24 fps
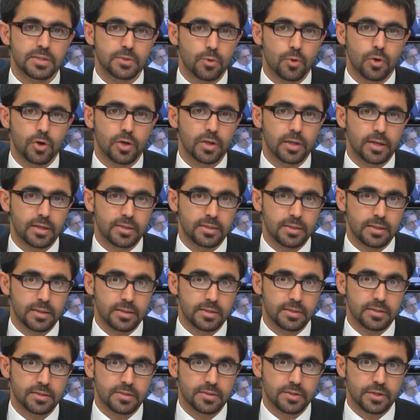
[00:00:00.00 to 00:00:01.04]
oil
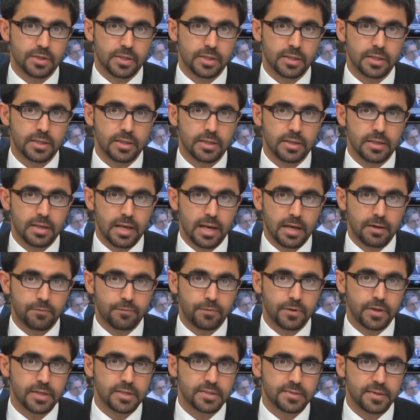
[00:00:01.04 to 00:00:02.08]
industry and
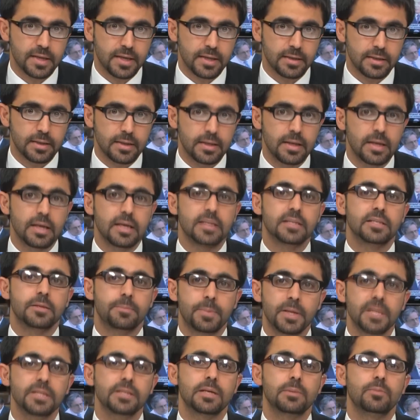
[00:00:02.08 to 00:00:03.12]
fears that
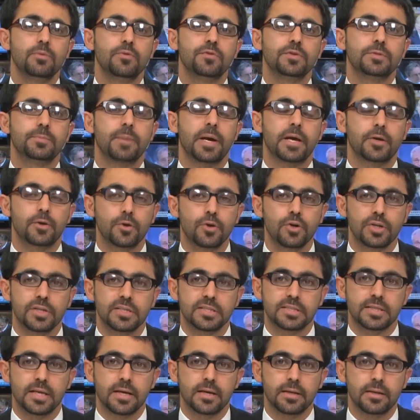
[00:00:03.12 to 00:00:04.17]
independent moves by
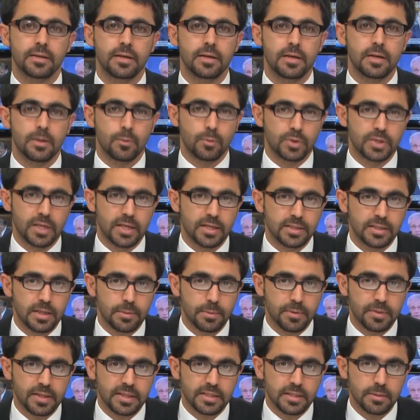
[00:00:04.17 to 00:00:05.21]
Kurdistan would end up
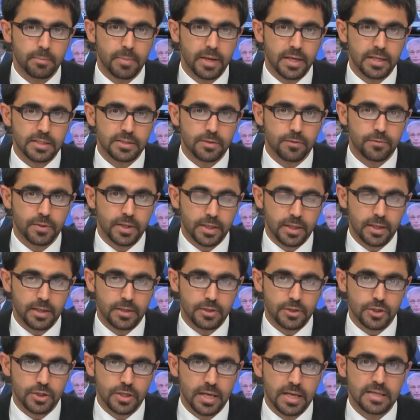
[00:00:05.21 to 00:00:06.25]
in the demise of the
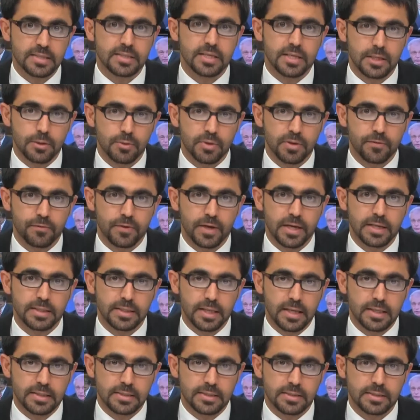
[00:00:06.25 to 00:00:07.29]
country as a unified
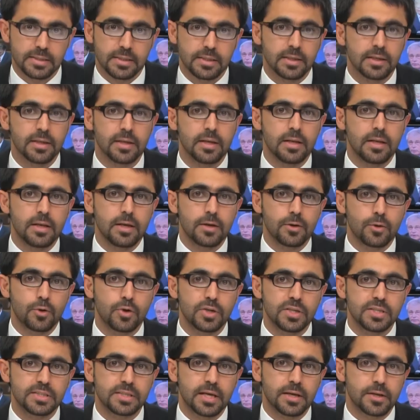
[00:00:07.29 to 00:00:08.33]
entity.
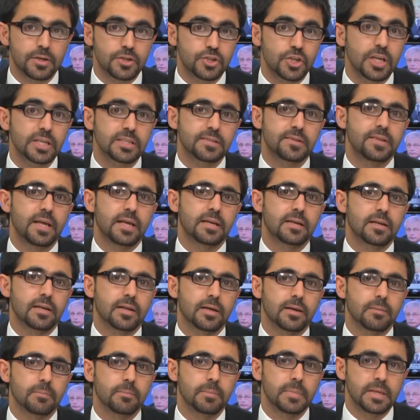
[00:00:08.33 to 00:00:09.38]
Kurdistan rejects that
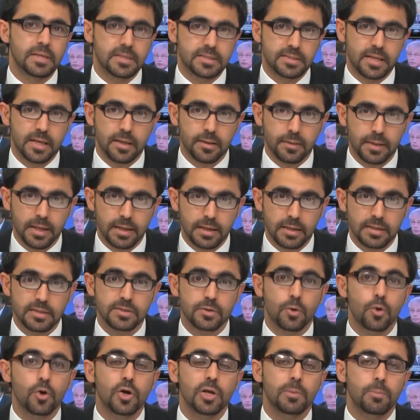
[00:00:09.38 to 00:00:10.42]
claim, saying that its
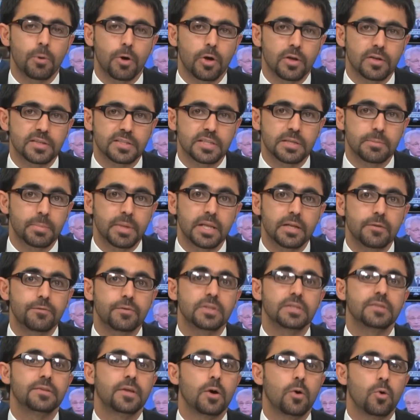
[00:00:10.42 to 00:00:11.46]
oil policy
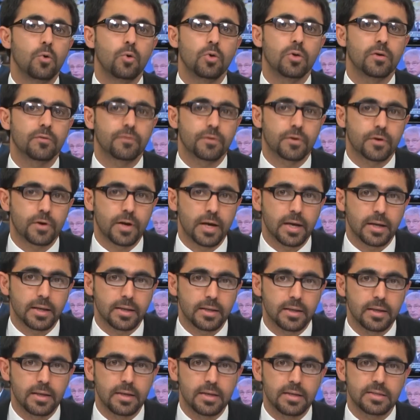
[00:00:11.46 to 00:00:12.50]
benefited the whole of Iraq,
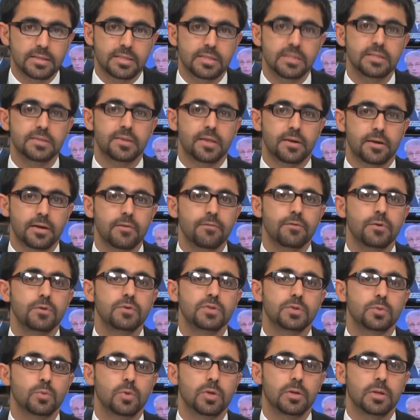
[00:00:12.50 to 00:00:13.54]
since the
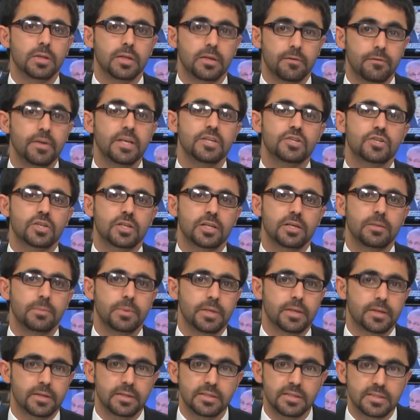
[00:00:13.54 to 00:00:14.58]
revenues will eventually
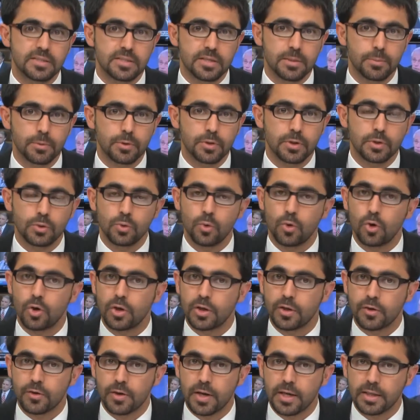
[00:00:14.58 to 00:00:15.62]
be redistributed to all
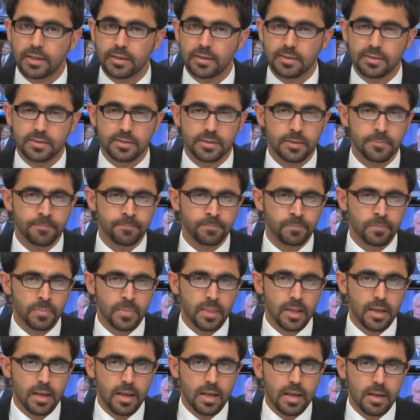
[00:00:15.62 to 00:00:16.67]
Iraqis.
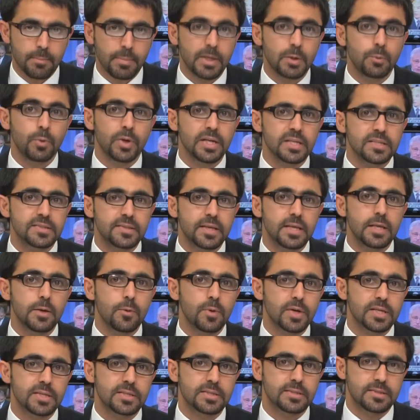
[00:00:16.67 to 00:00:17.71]
But what is the
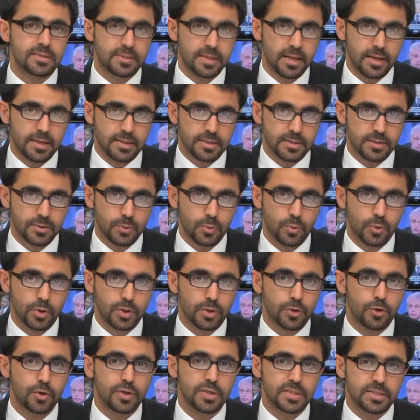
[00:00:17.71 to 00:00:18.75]
U.S. stance toward
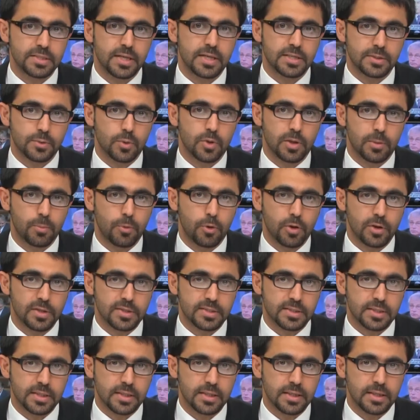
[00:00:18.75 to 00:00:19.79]
Kurdistan's oil
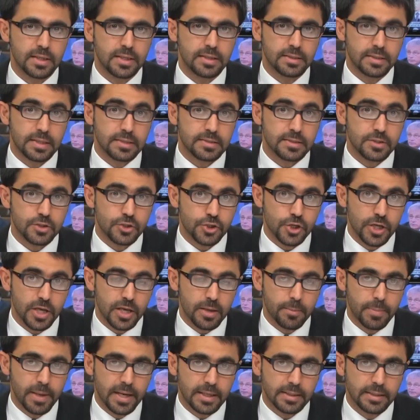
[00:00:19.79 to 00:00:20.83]
policy? Does it
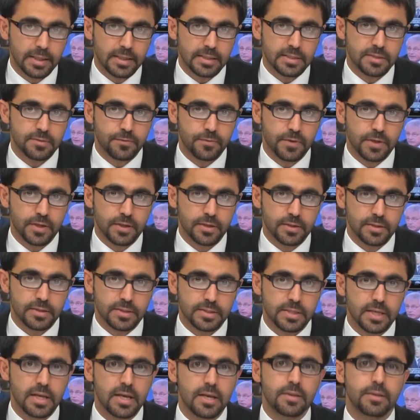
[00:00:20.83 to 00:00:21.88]
share Baghdad's
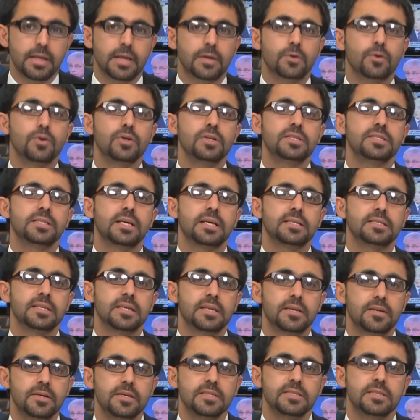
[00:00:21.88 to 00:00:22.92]
fears that Kurdistan's
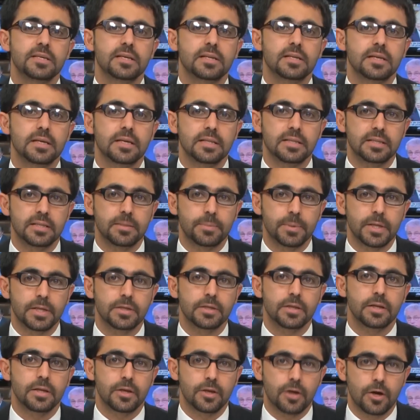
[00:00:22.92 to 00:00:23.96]
increasingly
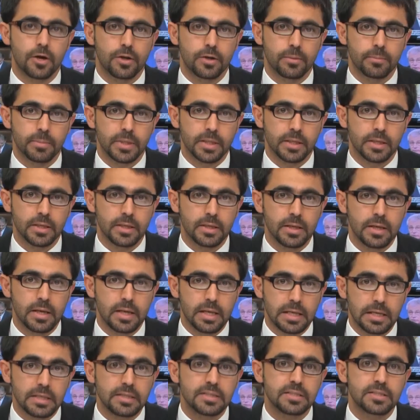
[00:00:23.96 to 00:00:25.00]
independent economy
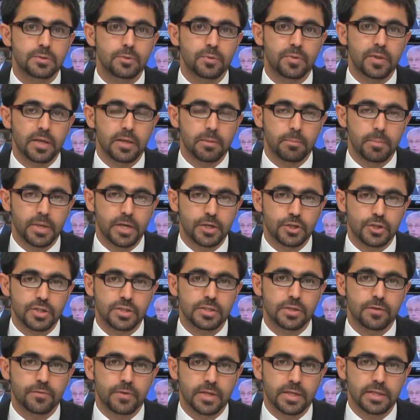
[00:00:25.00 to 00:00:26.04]
leads to the emergence
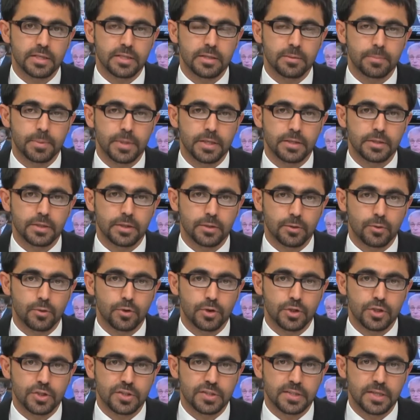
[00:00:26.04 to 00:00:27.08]
of an independent
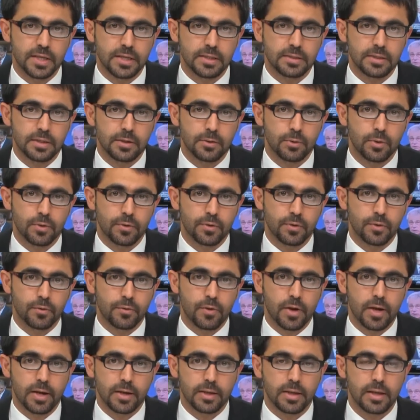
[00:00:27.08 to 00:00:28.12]
Kurdish state in northern
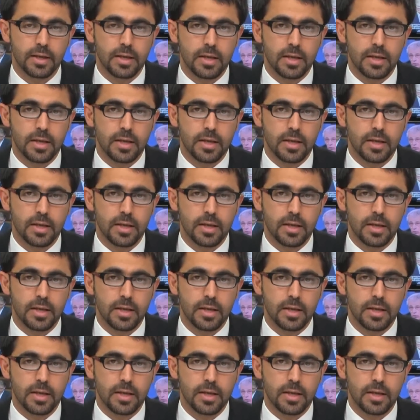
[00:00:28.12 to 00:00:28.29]
Iraq?